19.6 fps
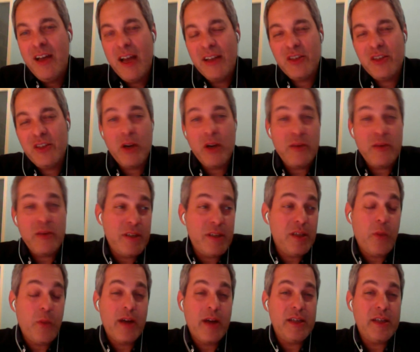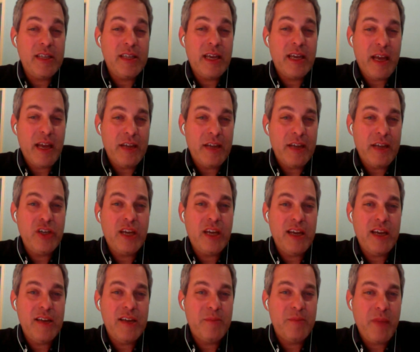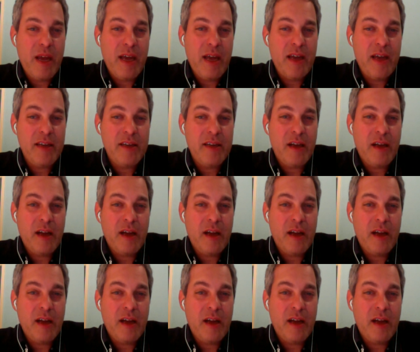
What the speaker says: And so I really wanted to educate men